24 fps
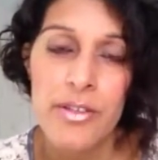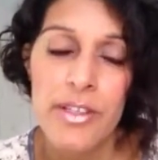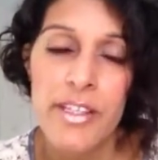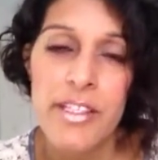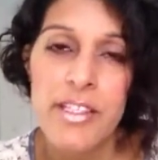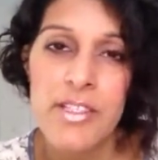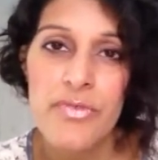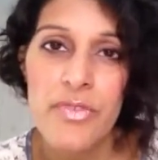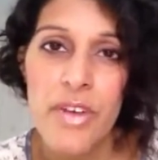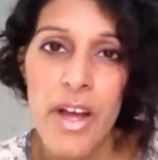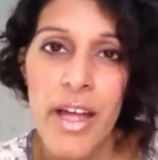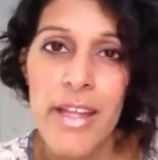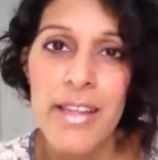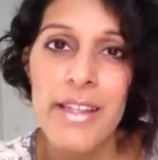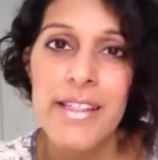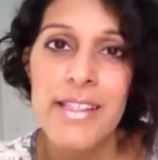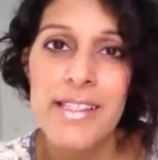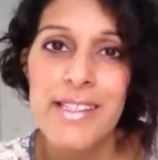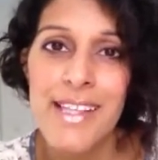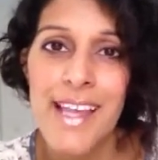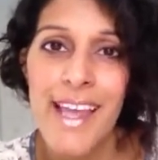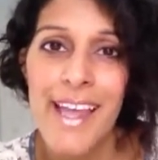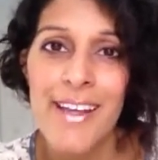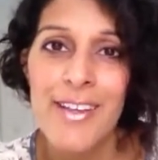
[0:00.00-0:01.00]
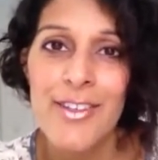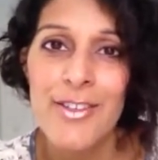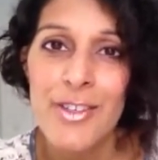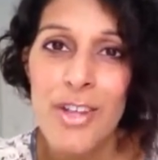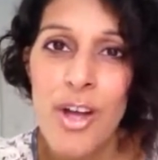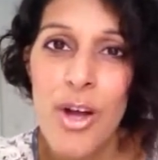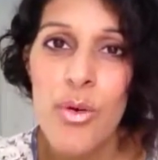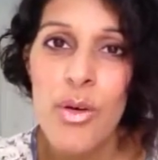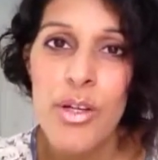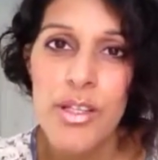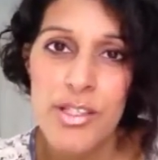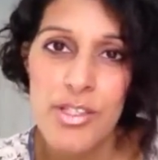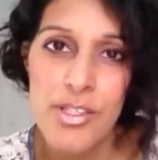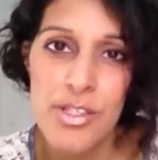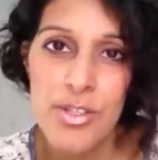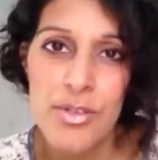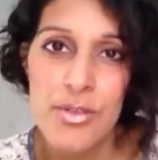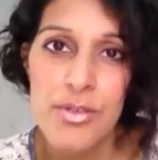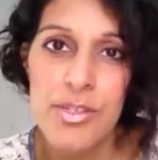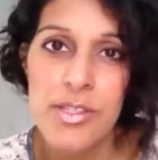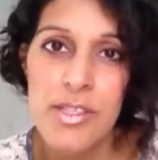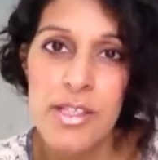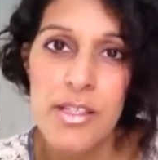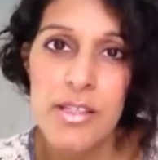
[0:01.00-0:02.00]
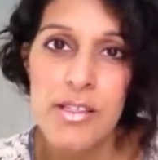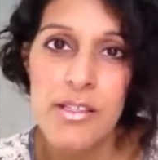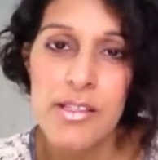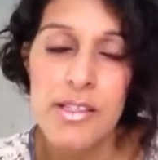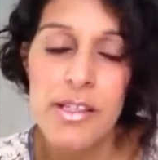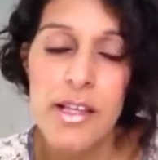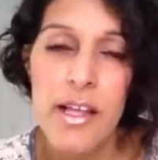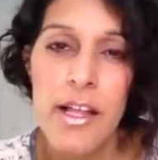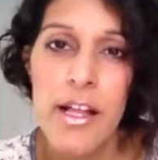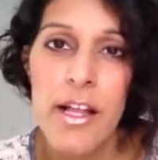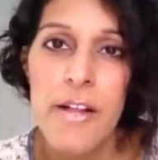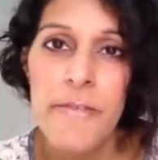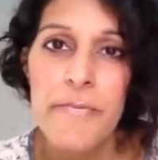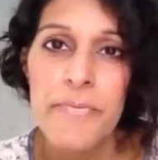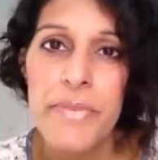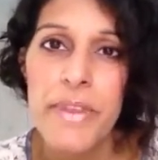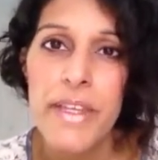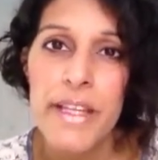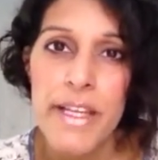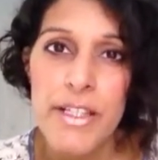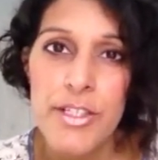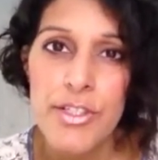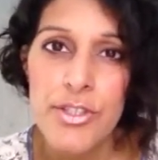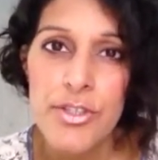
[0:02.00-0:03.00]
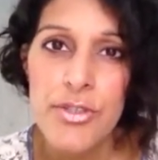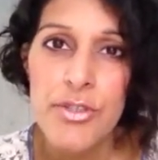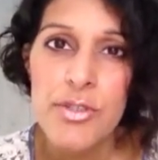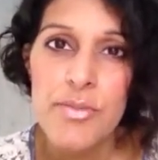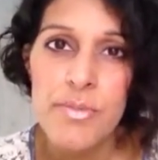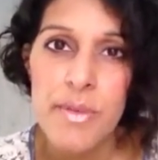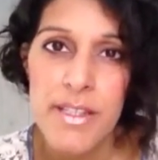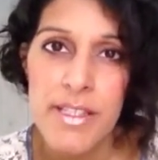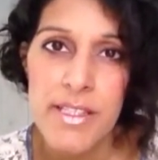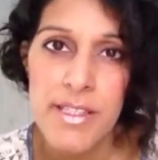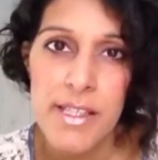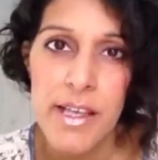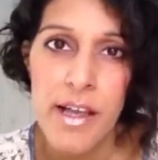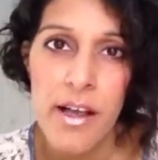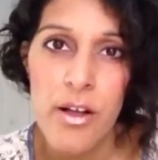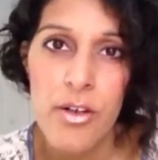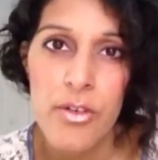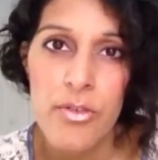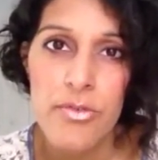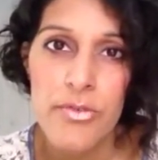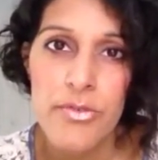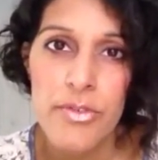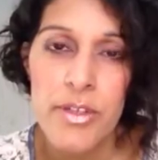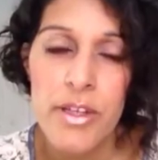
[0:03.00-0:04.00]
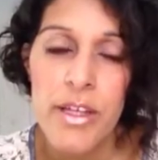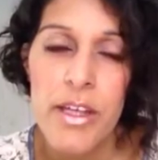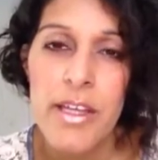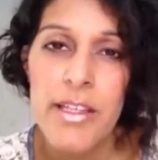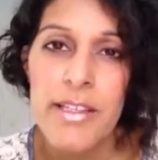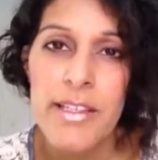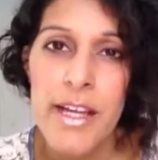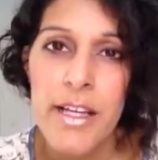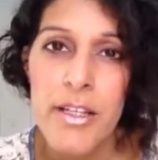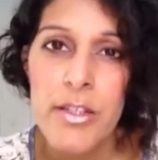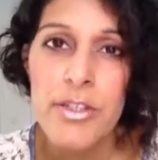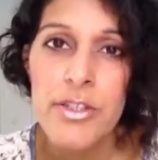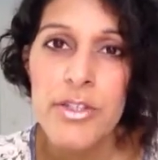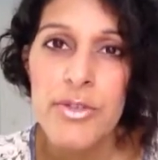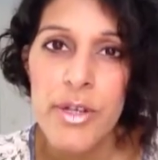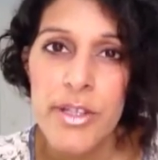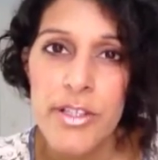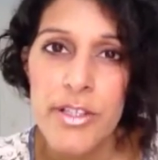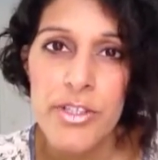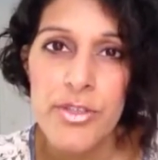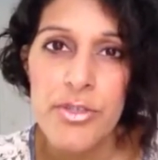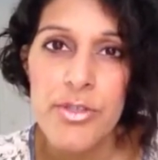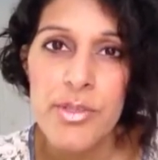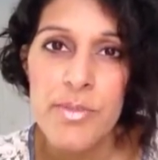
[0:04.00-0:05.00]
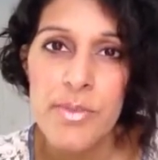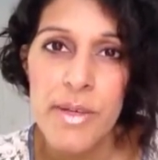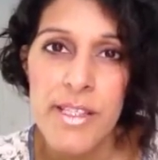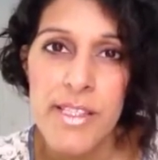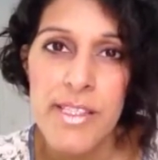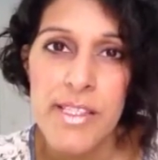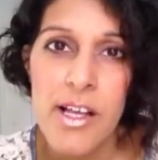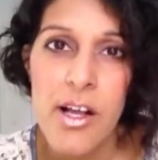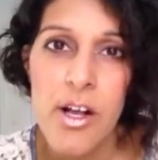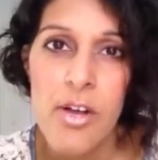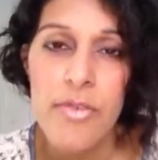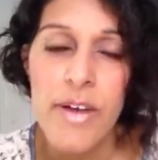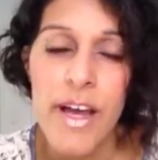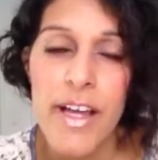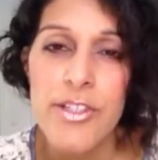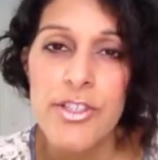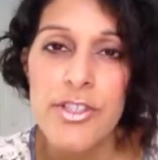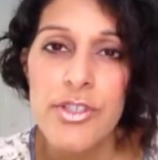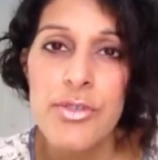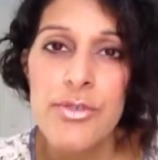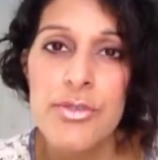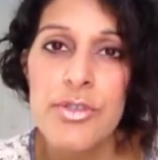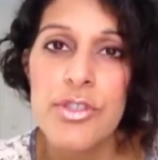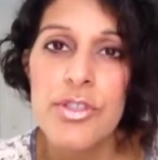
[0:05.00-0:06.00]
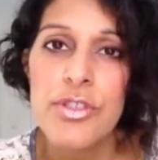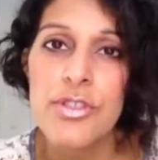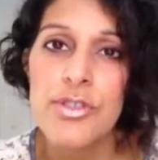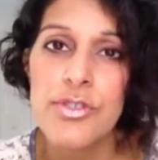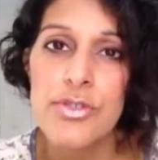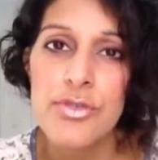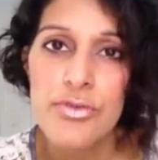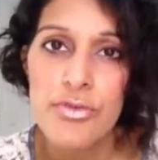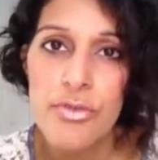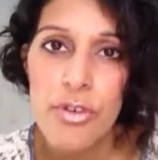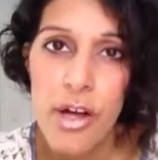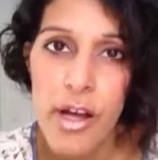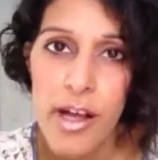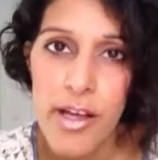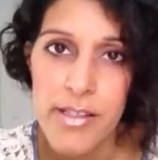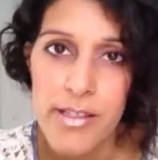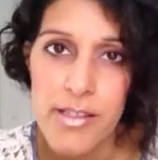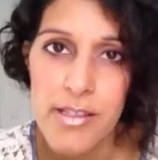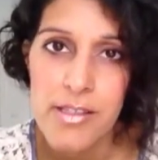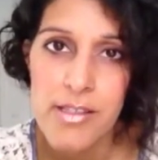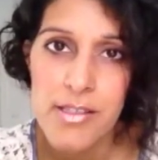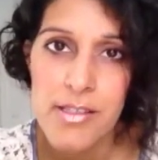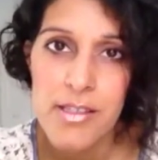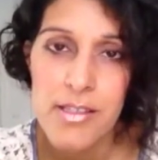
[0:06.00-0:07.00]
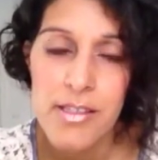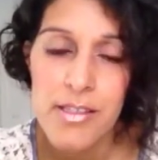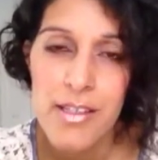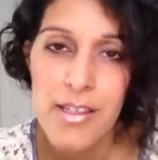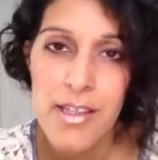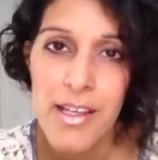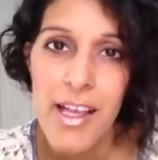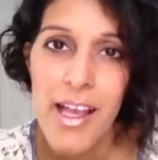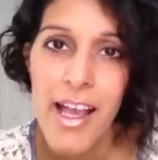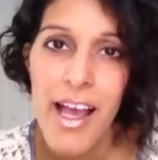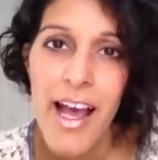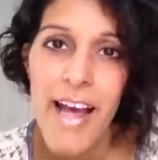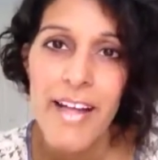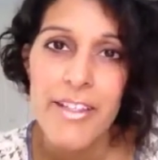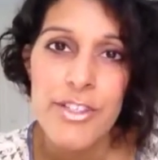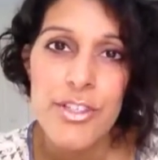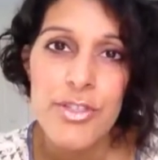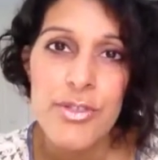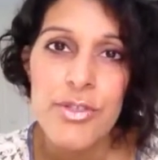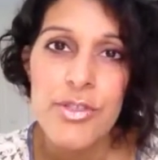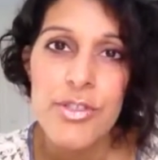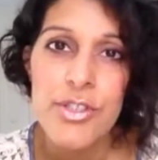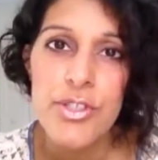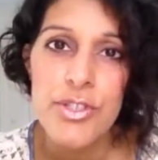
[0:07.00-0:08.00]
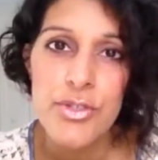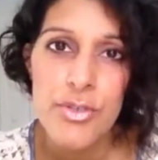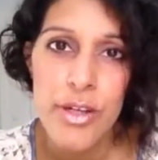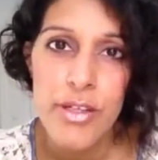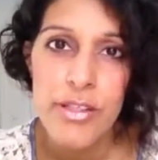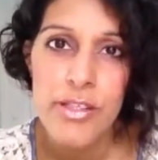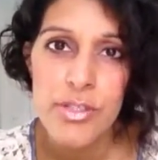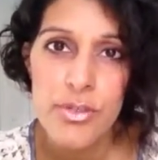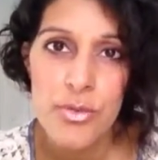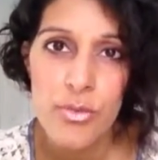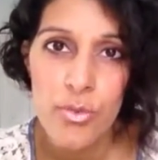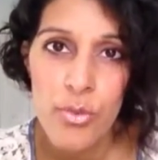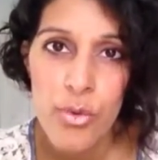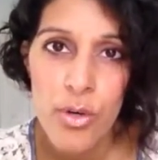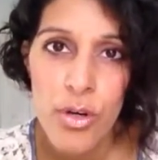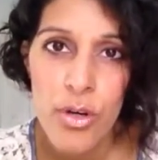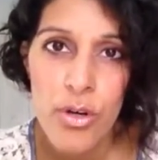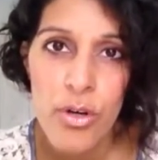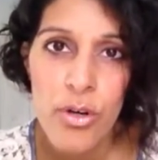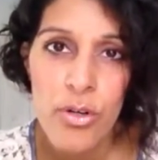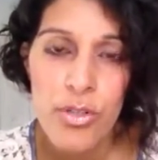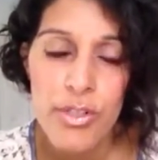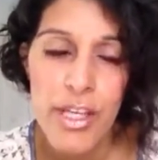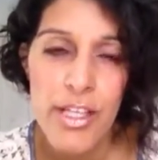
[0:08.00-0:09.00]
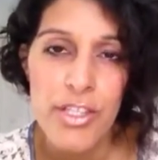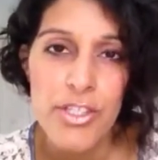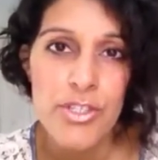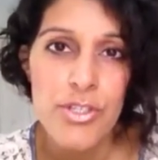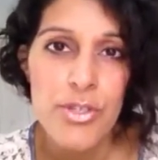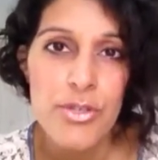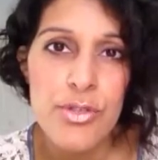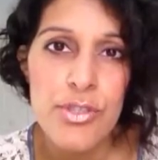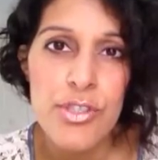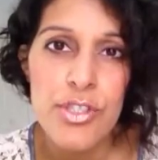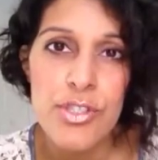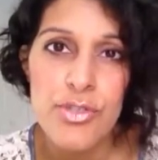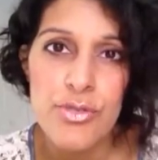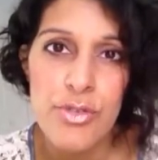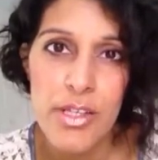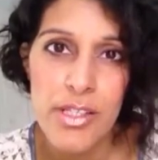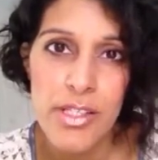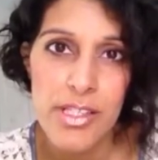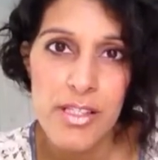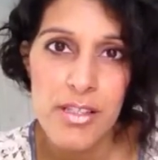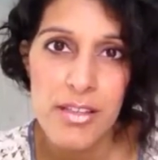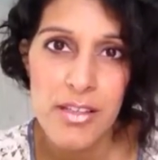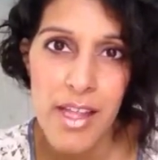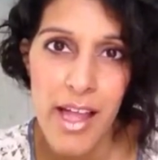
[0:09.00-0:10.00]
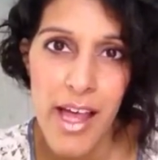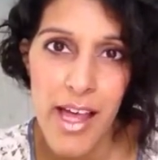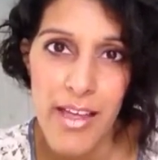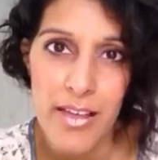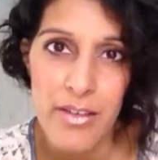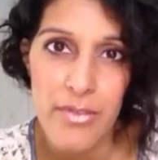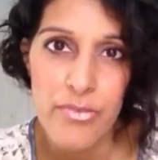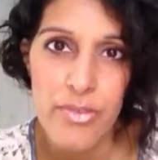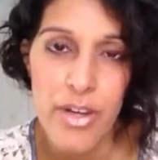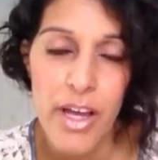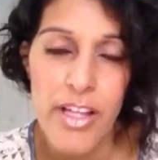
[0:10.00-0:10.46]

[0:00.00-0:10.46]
It's finally saying no excuses, that I choose myself. Not only do I choose myself, I choose to trust. I choose to trust the world. I choose to trust life.